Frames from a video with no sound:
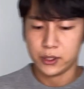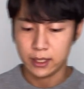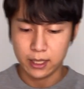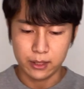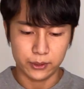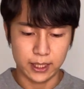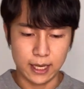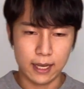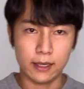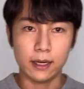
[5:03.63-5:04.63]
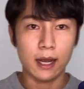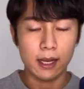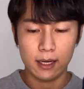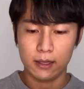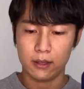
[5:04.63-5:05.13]
check out the added
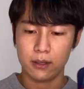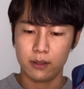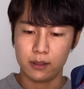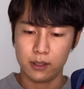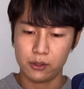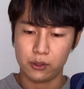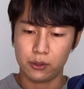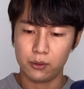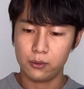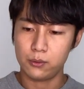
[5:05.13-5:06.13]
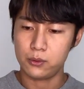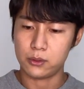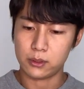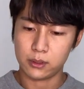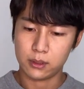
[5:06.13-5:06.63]
height on these
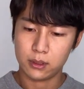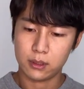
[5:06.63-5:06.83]
shoes.